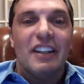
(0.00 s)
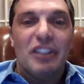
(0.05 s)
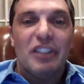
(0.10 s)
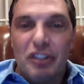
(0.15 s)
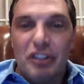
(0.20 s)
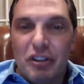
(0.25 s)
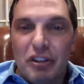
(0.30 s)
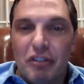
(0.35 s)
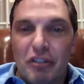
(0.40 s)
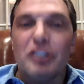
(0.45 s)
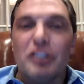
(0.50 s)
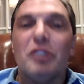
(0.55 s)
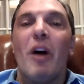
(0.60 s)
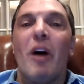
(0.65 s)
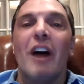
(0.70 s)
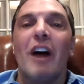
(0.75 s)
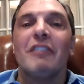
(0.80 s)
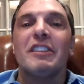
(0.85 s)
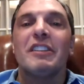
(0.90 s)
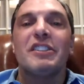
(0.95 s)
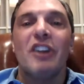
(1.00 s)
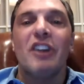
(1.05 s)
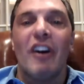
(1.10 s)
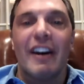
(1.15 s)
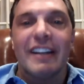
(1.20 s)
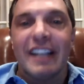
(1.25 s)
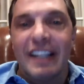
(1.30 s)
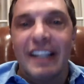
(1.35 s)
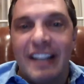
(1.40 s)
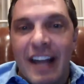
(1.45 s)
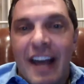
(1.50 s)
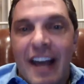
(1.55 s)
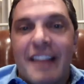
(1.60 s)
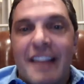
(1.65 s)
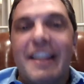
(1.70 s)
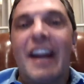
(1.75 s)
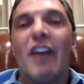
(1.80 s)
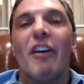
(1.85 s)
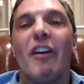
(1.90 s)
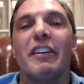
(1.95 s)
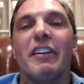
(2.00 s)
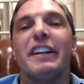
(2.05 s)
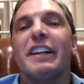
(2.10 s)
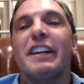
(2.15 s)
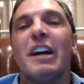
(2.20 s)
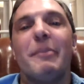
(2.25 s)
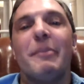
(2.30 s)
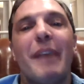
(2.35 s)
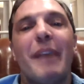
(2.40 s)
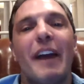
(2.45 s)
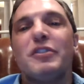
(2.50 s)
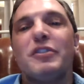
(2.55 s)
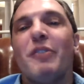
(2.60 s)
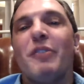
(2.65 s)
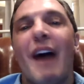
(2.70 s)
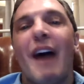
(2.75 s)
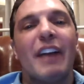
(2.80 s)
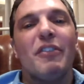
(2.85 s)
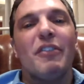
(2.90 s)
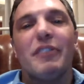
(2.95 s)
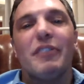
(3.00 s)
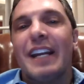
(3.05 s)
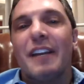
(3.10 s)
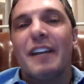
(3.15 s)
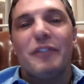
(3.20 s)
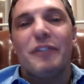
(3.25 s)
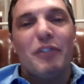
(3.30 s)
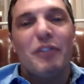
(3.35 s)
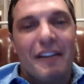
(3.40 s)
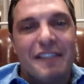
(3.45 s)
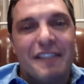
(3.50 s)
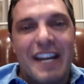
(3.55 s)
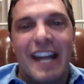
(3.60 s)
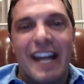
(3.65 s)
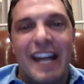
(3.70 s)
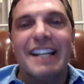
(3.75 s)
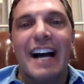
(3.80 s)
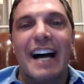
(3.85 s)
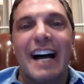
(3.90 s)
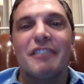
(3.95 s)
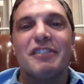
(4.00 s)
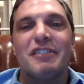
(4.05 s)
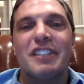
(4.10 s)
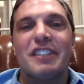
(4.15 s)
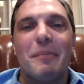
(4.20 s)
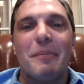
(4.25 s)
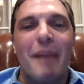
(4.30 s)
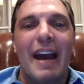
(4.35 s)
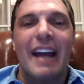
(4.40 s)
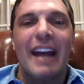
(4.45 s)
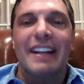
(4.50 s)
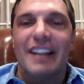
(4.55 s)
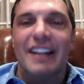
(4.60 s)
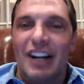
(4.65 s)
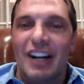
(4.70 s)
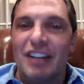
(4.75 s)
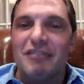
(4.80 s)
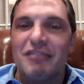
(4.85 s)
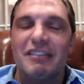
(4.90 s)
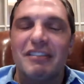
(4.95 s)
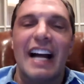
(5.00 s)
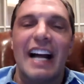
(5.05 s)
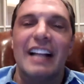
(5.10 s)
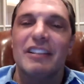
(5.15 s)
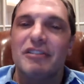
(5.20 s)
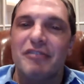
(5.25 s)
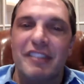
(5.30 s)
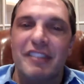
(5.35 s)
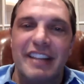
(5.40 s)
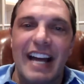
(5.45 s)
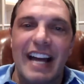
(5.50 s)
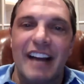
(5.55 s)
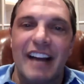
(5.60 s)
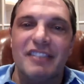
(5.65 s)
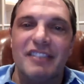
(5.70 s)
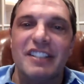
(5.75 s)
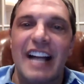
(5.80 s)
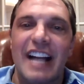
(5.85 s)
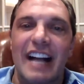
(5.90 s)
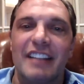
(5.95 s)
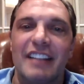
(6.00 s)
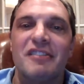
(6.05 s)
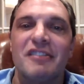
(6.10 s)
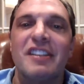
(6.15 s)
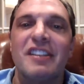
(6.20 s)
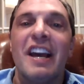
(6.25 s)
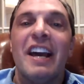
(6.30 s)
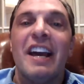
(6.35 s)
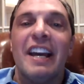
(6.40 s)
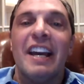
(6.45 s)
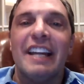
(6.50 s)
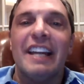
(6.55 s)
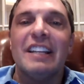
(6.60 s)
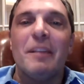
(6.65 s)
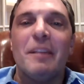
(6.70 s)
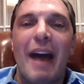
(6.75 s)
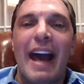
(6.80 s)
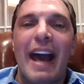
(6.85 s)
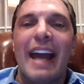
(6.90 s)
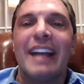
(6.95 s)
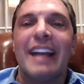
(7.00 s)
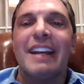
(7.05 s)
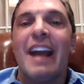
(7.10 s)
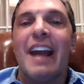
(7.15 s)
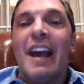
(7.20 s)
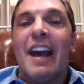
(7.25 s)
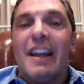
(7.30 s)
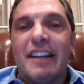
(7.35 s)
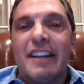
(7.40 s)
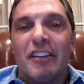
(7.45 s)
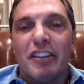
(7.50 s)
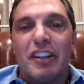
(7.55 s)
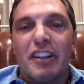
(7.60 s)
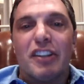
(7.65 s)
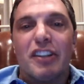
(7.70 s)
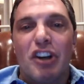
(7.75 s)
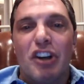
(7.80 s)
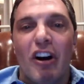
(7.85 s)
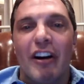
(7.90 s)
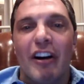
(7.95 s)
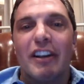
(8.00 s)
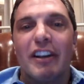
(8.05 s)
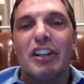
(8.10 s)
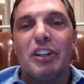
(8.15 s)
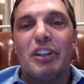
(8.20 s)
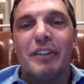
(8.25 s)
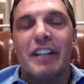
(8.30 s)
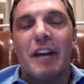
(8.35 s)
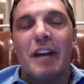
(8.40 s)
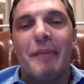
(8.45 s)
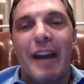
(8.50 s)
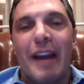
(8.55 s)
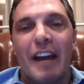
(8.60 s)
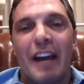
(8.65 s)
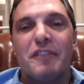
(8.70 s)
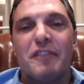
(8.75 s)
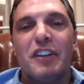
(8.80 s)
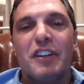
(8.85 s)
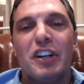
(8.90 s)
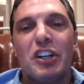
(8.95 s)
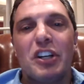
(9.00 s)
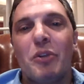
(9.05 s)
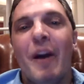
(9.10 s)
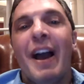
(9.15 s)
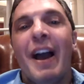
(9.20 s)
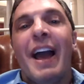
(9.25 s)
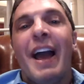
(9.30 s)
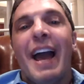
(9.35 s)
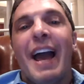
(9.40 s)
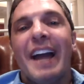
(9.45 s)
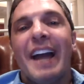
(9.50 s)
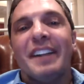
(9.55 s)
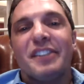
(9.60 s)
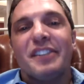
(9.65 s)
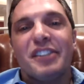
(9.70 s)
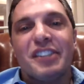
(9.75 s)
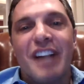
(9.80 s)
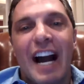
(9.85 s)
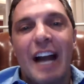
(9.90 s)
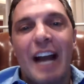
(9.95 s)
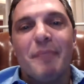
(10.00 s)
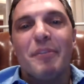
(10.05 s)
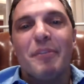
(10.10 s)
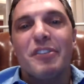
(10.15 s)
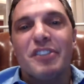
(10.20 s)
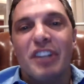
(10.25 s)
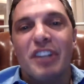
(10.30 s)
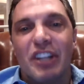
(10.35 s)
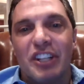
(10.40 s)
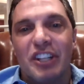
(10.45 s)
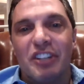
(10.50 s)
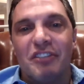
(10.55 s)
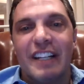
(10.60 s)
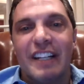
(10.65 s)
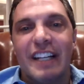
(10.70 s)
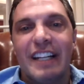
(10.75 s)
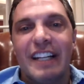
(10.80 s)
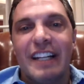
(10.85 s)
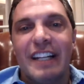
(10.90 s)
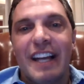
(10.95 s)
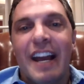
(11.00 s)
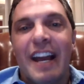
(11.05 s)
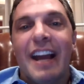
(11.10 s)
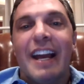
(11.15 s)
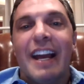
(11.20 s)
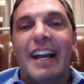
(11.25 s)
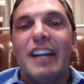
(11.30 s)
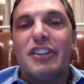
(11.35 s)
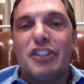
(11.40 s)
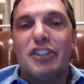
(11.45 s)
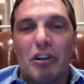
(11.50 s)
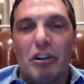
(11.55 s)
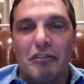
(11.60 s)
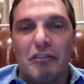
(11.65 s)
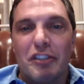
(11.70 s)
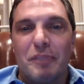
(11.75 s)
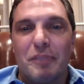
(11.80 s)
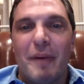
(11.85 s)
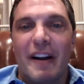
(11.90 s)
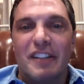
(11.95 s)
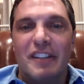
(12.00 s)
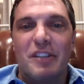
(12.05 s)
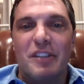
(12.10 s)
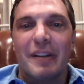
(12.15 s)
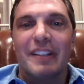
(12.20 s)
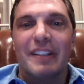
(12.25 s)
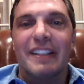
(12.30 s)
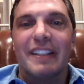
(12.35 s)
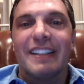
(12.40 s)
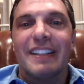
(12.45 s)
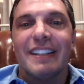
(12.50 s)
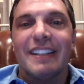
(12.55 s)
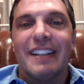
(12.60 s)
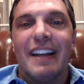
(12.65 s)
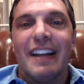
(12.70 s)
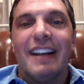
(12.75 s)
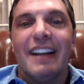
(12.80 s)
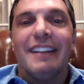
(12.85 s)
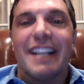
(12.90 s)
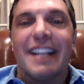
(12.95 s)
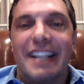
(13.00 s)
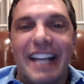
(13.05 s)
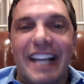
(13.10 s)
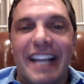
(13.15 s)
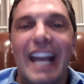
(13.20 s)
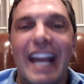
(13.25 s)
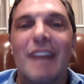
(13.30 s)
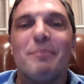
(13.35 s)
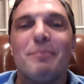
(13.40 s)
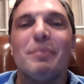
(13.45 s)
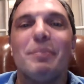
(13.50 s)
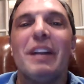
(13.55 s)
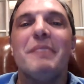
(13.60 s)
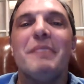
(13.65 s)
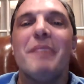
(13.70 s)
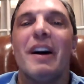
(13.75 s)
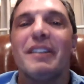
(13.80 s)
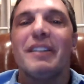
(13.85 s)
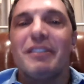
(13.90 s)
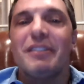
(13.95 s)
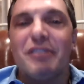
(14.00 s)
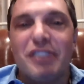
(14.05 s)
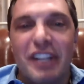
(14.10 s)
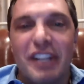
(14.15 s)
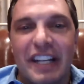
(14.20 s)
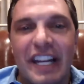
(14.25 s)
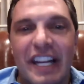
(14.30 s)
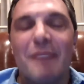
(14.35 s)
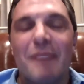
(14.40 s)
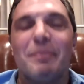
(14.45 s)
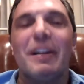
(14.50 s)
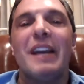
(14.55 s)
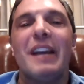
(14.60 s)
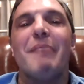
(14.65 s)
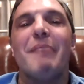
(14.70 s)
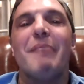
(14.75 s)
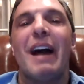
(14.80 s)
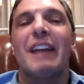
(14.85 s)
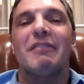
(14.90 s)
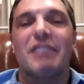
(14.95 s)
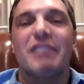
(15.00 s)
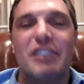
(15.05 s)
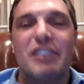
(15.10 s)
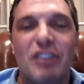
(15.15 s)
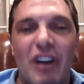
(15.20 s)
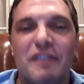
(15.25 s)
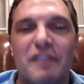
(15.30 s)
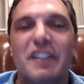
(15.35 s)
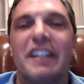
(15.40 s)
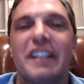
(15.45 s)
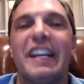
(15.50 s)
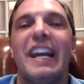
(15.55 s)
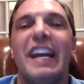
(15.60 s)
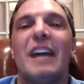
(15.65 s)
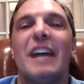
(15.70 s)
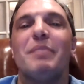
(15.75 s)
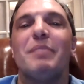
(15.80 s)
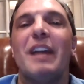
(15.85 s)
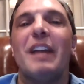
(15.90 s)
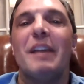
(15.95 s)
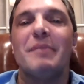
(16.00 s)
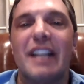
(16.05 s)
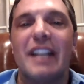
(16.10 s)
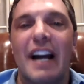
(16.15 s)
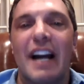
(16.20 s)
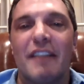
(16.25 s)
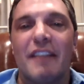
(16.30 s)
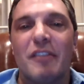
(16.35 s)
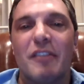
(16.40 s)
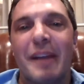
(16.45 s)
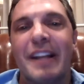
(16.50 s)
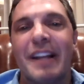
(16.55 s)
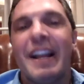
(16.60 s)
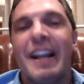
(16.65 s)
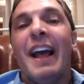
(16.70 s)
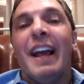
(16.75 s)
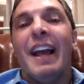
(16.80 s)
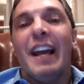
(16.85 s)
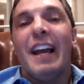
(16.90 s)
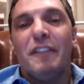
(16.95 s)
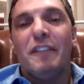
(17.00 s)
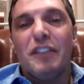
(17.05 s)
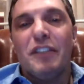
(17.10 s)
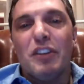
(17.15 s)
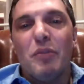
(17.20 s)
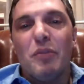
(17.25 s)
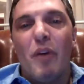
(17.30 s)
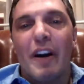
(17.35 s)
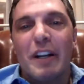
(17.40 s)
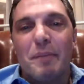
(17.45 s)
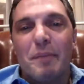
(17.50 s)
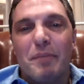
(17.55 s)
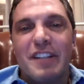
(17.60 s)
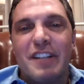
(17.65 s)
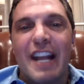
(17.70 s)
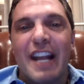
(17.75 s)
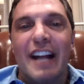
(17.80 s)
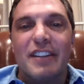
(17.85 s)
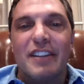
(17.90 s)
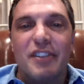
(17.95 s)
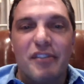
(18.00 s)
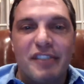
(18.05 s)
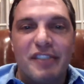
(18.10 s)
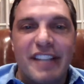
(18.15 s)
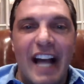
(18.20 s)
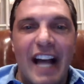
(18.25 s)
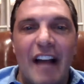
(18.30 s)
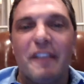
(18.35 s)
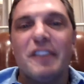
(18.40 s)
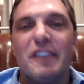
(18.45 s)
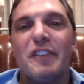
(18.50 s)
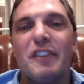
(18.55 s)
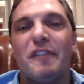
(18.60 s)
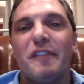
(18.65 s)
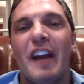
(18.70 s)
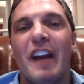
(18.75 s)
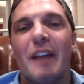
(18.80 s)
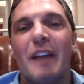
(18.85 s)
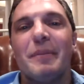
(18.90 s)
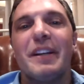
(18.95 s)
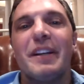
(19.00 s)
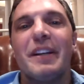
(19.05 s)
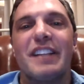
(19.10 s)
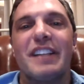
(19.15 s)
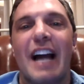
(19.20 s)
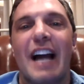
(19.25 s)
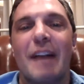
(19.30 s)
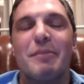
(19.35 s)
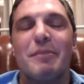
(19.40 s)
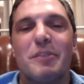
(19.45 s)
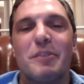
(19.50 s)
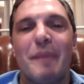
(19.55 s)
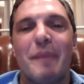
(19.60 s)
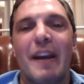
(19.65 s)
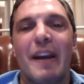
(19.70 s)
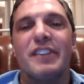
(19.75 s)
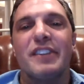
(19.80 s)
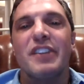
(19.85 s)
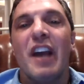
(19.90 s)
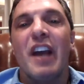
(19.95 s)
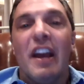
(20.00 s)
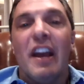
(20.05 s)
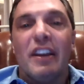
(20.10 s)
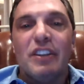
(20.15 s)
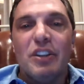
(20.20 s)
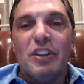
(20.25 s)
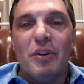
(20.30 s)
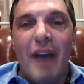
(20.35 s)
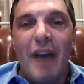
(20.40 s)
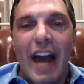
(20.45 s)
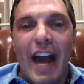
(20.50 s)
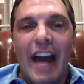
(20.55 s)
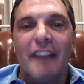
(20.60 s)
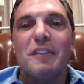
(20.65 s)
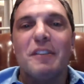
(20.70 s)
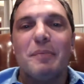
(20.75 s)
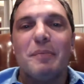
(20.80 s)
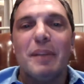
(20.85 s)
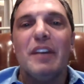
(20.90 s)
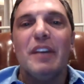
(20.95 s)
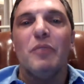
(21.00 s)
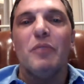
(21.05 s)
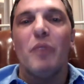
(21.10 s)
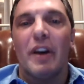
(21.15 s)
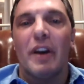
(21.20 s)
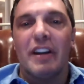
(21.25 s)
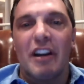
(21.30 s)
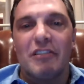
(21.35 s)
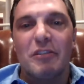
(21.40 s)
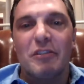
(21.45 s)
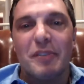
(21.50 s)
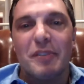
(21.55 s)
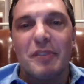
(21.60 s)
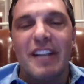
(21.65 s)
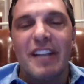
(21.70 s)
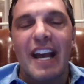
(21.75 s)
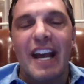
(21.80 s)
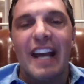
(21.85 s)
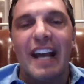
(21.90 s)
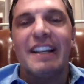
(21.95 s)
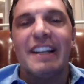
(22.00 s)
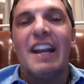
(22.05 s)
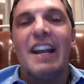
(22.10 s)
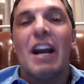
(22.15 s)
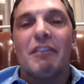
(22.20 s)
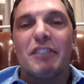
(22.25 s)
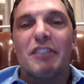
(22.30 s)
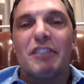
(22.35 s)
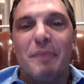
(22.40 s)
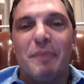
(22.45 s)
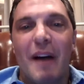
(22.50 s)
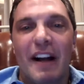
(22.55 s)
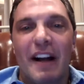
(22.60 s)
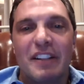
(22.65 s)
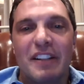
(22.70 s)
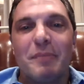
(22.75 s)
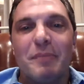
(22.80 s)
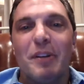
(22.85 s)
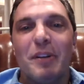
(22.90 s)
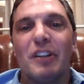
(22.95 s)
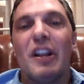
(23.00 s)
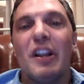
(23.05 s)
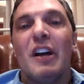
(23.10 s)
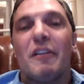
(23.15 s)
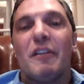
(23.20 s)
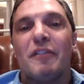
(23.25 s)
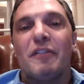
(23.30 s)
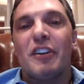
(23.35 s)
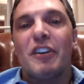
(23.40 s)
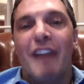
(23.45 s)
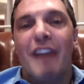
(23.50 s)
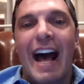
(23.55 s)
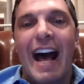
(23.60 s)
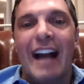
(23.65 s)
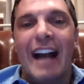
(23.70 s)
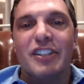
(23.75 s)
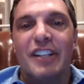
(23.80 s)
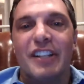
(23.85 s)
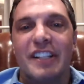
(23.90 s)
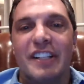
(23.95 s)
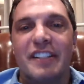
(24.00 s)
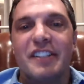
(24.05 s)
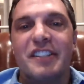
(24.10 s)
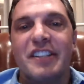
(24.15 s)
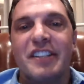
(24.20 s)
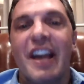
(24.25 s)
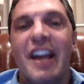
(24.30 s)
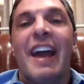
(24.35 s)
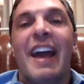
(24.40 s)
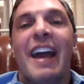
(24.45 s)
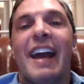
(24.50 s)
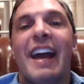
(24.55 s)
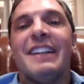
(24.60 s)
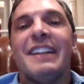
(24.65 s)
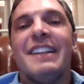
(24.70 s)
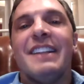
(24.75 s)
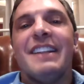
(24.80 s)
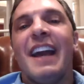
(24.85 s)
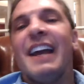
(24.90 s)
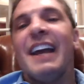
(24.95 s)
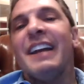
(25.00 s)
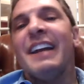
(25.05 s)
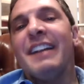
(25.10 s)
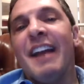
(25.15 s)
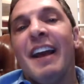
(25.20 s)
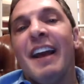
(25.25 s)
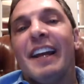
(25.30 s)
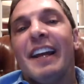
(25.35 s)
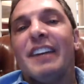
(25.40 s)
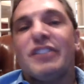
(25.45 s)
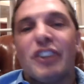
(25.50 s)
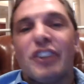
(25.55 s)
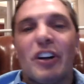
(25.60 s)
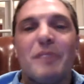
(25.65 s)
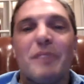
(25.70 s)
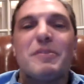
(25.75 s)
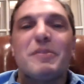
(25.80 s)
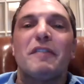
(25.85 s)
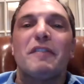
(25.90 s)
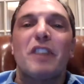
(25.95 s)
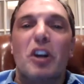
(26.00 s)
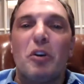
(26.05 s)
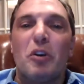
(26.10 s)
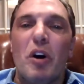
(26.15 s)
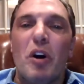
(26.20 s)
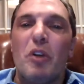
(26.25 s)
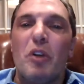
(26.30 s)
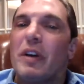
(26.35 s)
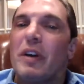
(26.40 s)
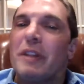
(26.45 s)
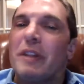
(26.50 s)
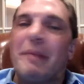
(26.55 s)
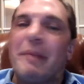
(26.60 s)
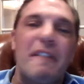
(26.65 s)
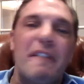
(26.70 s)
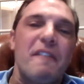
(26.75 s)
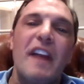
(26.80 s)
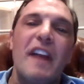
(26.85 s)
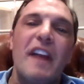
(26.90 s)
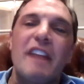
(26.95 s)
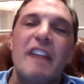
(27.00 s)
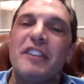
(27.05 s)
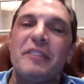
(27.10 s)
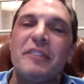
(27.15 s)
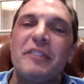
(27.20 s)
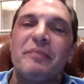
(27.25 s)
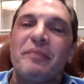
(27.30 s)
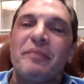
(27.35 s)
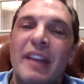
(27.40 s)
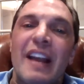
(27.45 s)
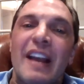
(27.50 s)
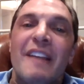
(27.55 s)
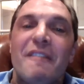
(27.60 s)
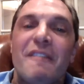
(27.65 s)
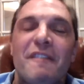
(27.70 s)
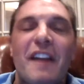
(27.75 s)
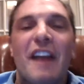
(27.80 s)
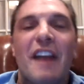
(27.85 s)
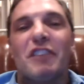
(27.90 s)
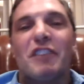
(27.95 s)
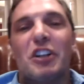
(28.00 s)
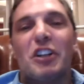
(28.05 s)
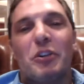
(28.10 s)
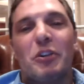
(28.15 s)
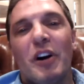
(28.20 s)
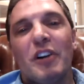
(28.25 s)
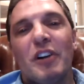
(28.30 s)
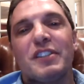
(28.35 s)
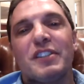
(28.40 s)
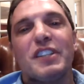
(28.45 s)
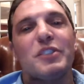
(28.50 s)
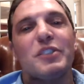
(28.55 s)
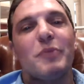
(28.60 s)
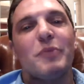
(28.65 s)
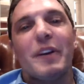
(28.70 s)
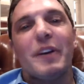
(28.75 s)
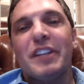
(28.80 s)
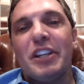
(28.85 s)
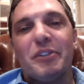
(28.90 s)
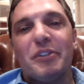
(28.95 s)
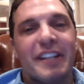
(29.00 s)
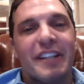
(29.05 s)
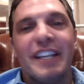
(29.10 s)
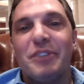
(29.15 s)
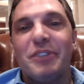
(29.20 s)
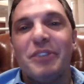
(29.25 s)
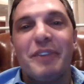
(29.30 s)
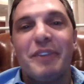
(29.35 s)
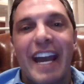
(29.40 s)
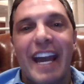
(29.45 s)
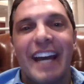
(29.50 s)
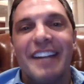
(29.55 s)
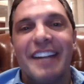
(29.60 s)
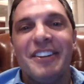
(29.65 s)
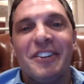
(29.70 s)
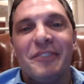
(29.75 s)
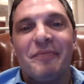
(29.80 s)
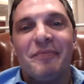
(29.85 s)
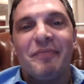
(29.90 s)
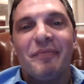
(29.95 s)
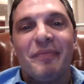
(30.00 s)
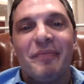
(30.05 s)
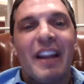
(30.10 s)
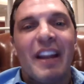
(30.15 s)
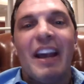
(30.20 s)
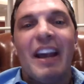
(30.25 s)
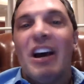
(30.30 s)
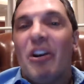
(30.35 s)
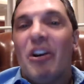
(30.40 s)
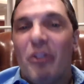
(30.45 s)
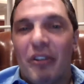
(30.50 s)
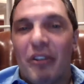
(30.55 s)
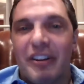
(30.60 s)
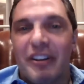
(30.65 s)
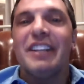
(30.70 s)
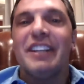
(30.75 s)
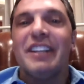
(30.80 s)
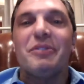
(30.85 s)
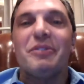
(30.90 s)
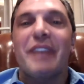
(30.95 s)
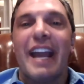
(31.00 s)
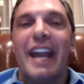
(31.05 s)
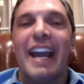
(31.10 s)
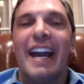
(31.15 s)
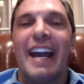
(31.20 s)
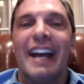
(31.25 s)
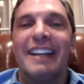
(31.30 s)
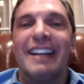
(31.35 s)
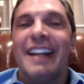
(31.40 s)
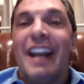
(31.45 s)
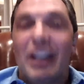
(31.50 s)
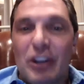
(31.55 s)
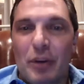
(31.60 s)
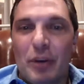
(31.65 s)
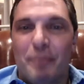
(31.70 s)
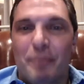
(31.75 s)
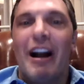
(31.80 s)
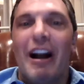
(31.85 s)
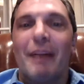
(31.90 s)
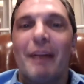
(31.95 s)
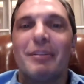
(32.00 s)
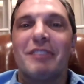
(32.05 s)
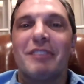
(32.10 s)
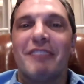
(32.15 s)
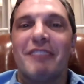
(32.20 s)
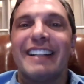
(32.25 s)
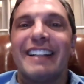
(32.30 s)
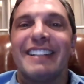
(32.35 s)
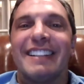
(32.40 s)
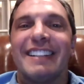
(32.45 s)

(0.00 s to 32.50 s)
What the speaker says: You are a target. They are going to come after you. I don't care if you have $10 in the bank, $100 or $1,000 in the bank. They're going to target you and come after you. And cybersecurity is your responsibility. You can't blame others. You can't blame Microsoft. You can't blame the government. If you want to protect yourself and your family in cyberspace, you have to be 100% responsible for your actions. And then in terms of a quote, one of my favorite quotes is, whether you think you can or think you can't, you're probably right.